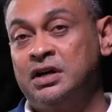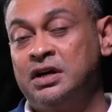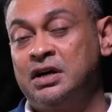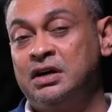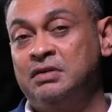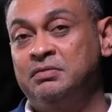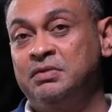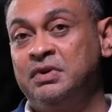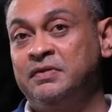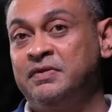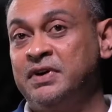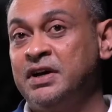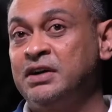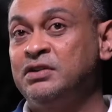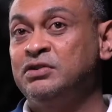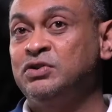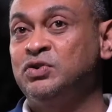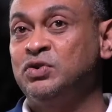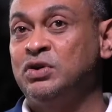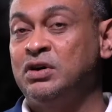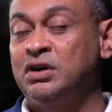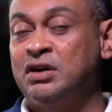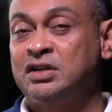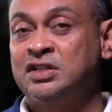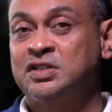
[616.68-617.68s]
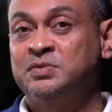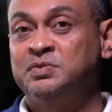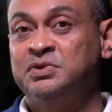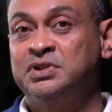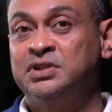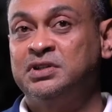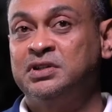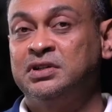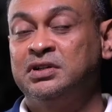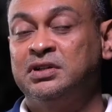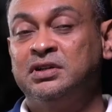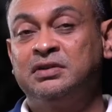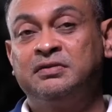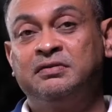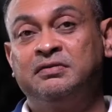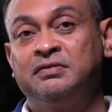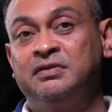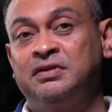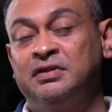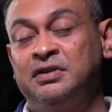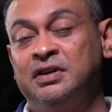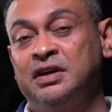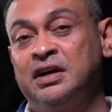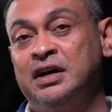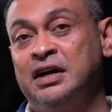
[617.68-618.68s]
If I go to hospital,
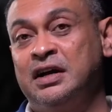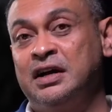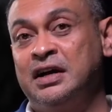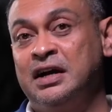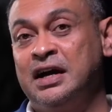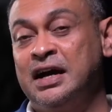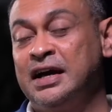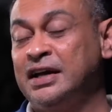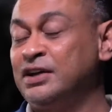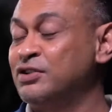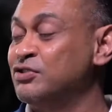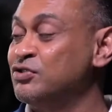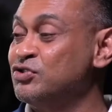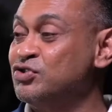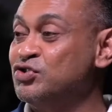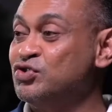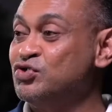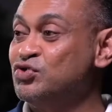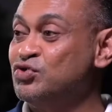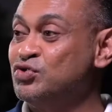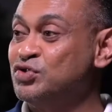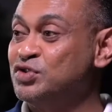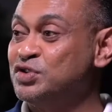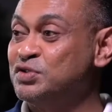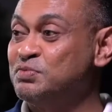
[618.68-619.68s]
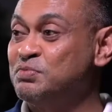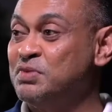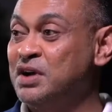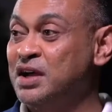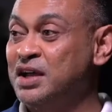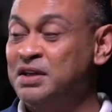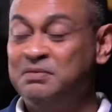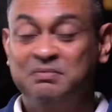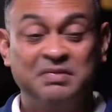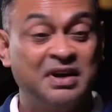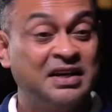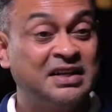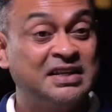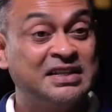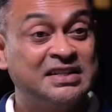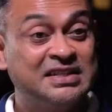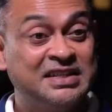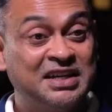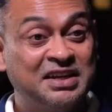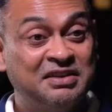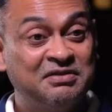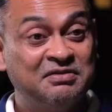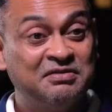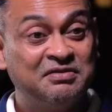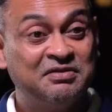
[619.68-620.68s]
I could use my
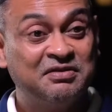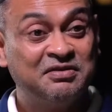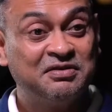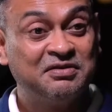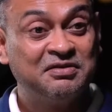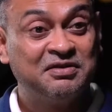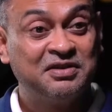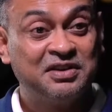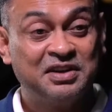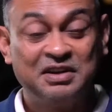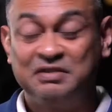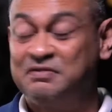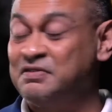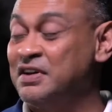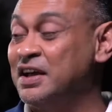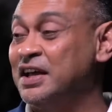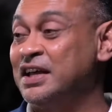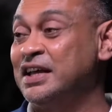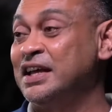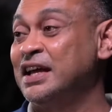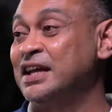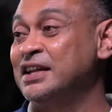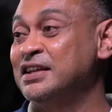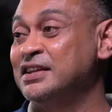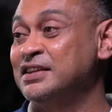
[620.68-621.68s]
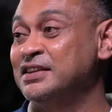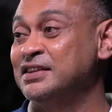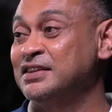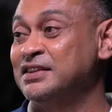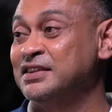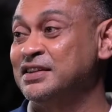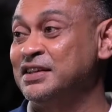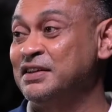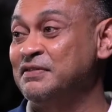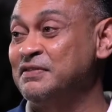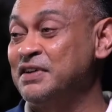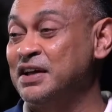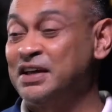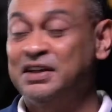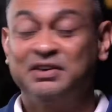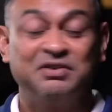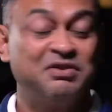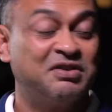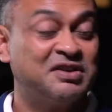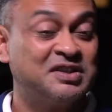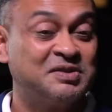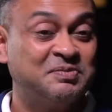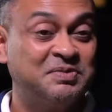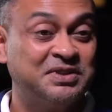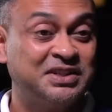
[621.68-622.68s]
MediSave if I get
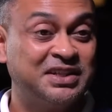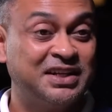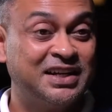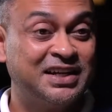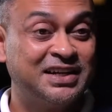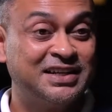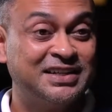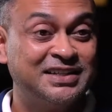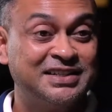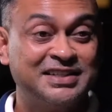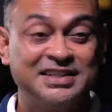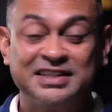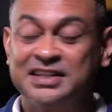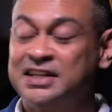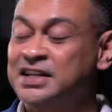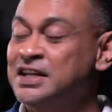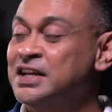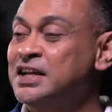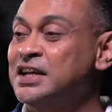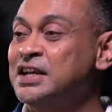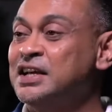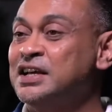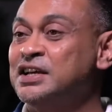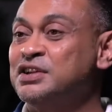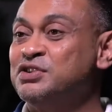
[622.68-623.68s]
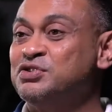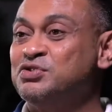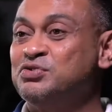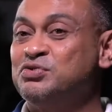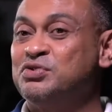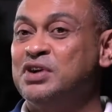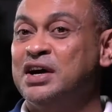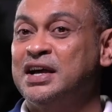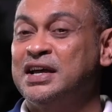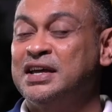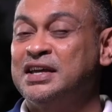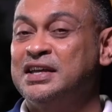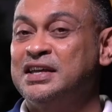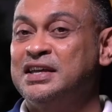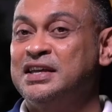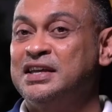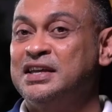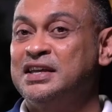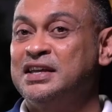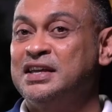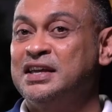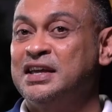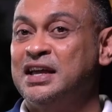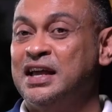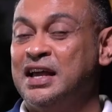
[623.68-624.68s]
hospitalized.
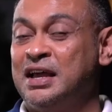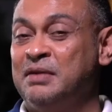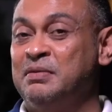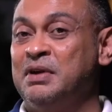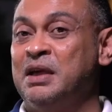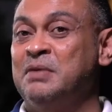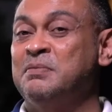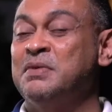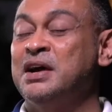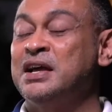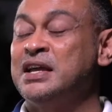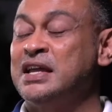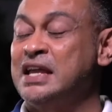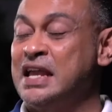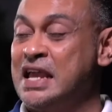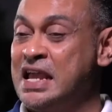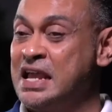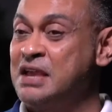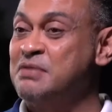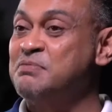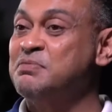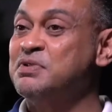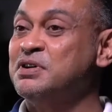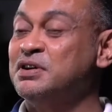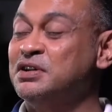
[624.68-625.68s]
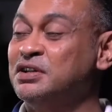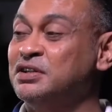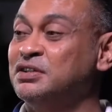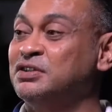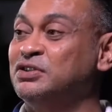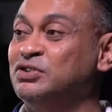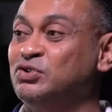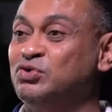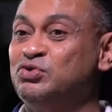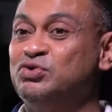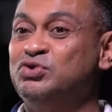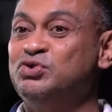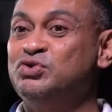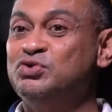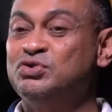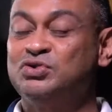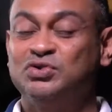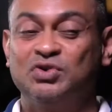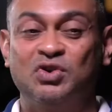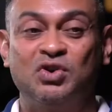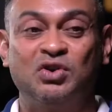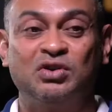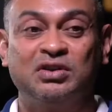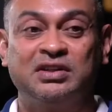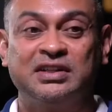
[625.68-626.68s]
Am I able to use
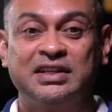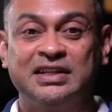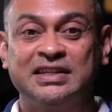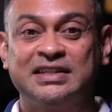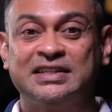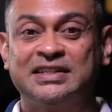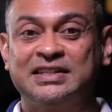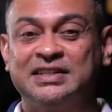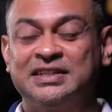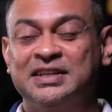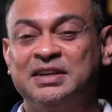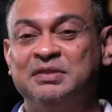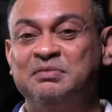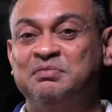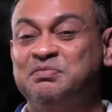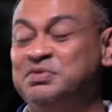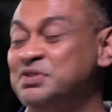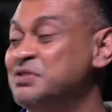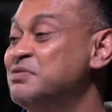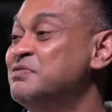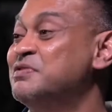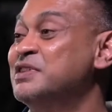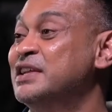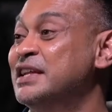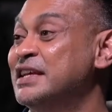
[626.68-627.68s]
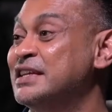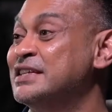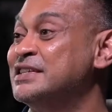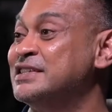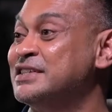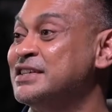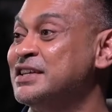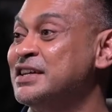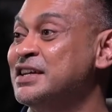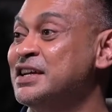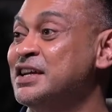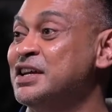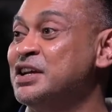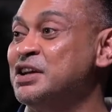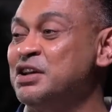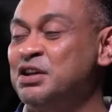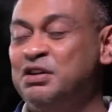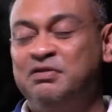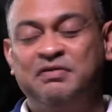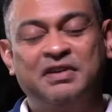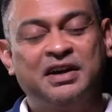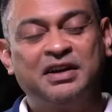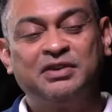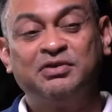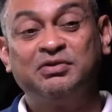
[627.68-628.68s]
all this privilege
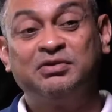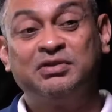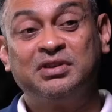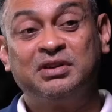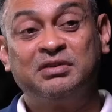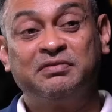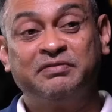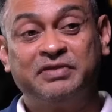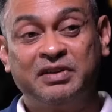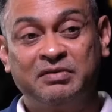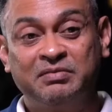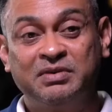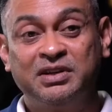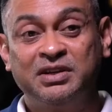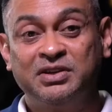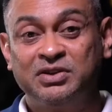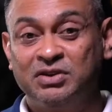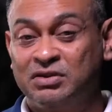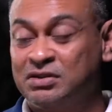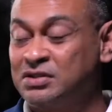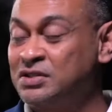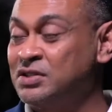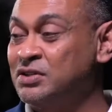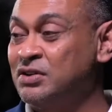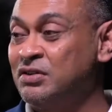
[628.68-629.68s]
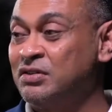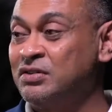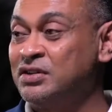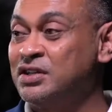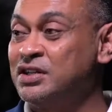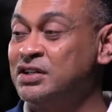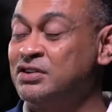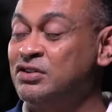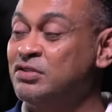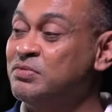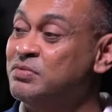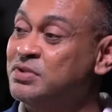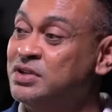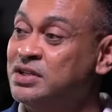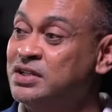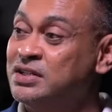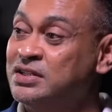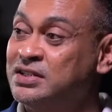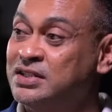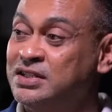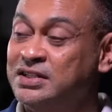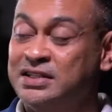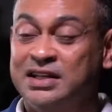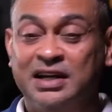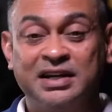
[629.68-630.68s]
if I go to the family doctor or the
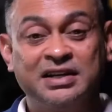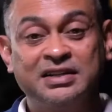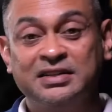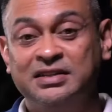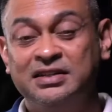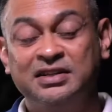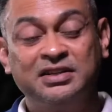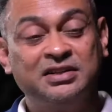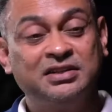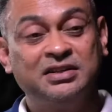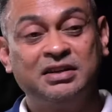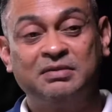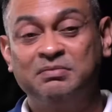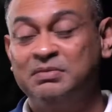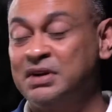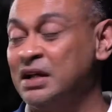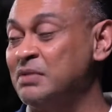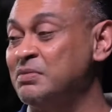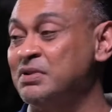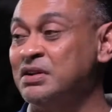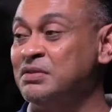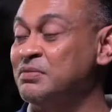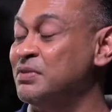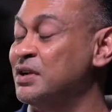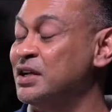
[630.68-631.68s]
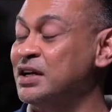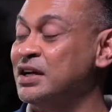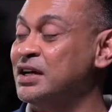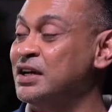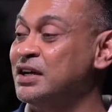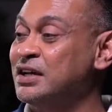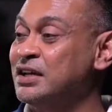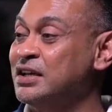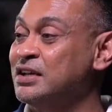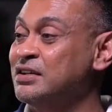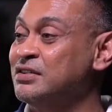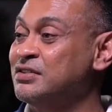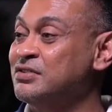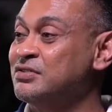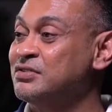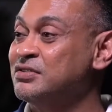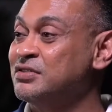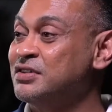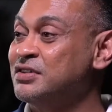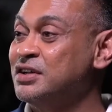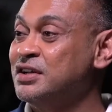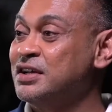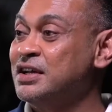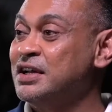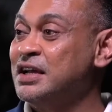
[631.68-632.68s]
community dietitian, blah blah blah, you know?
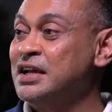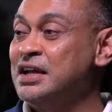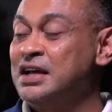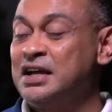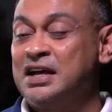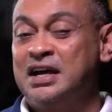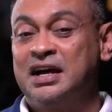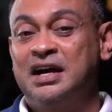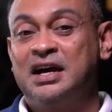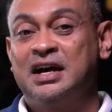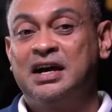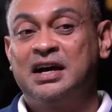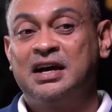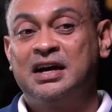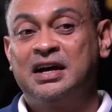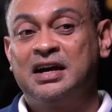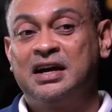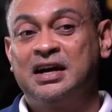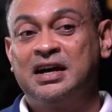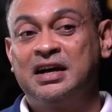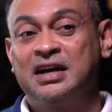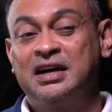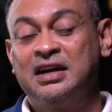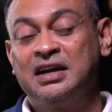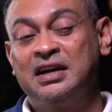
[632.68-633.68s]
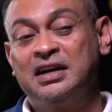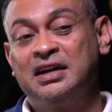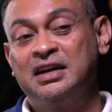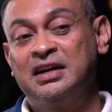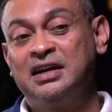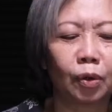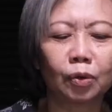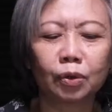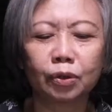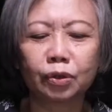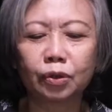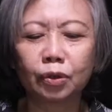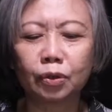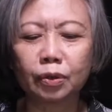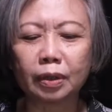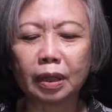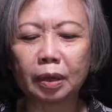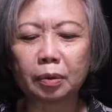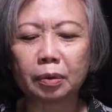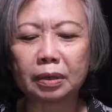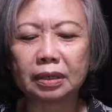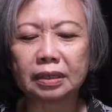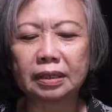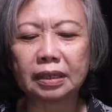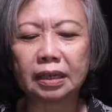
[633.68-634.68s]
And at the same time, also there
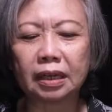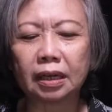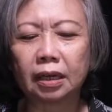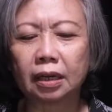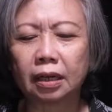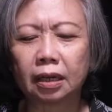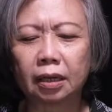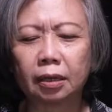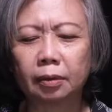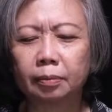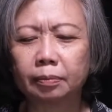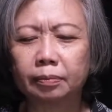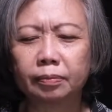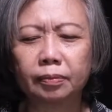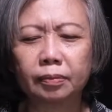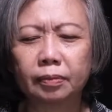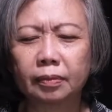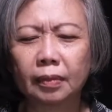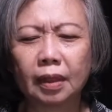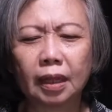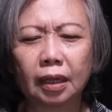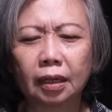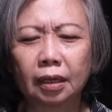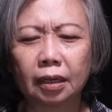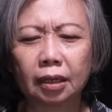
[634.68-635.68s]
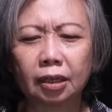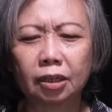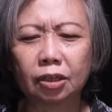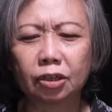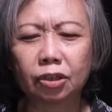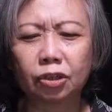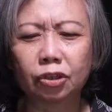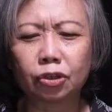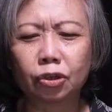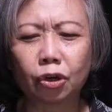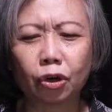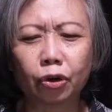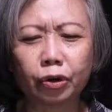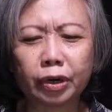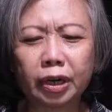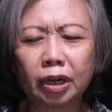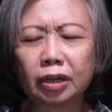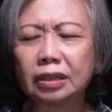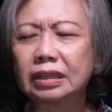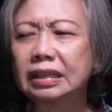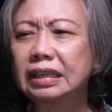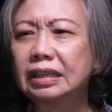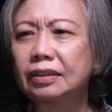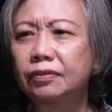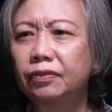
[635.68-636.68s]
was a story
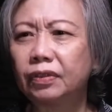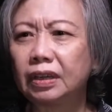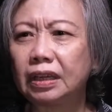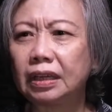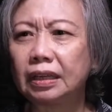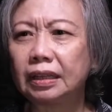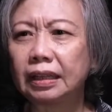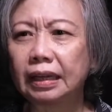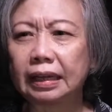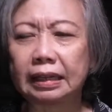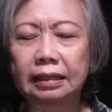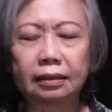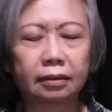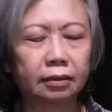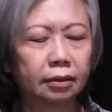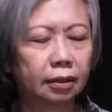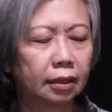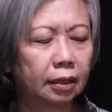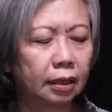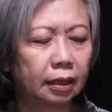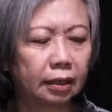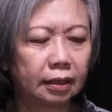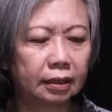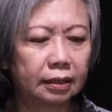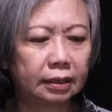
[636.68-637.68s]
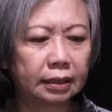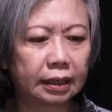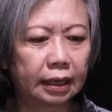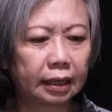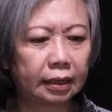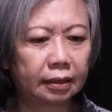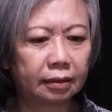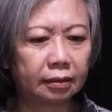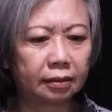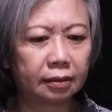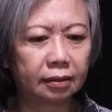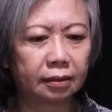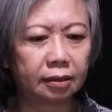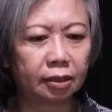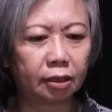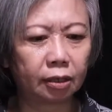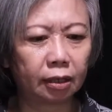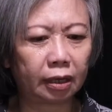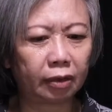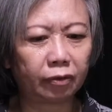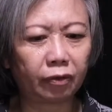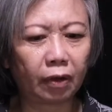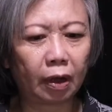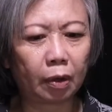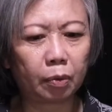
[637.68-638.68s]
on TV that says
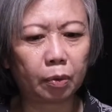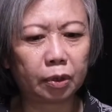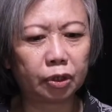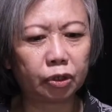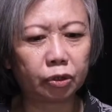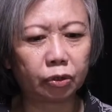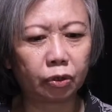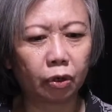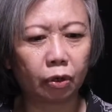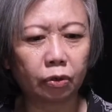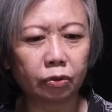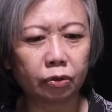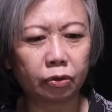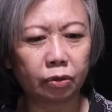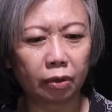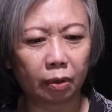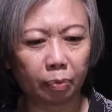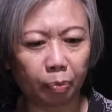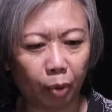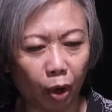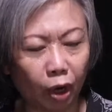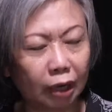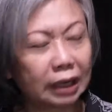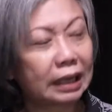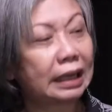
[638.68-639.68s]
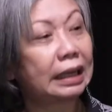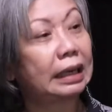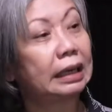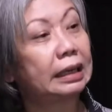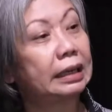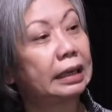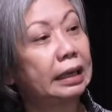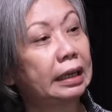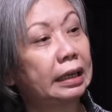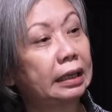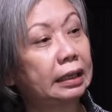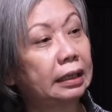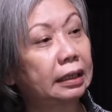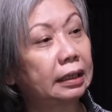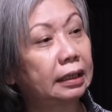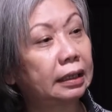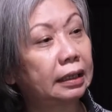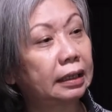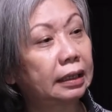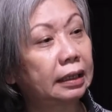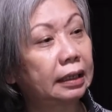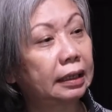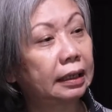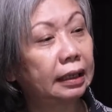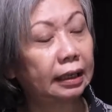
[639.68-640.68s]
if I were to go to a polyclinic,
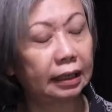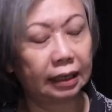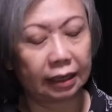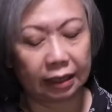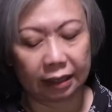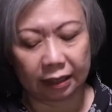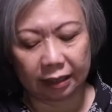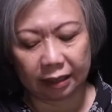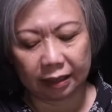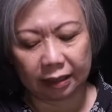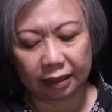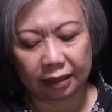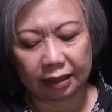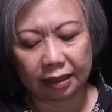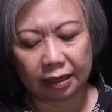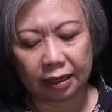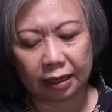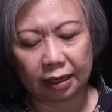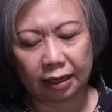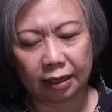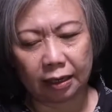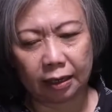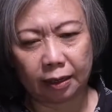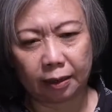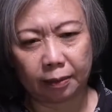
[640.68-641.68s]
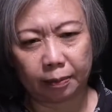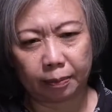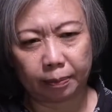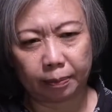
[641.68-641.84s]
the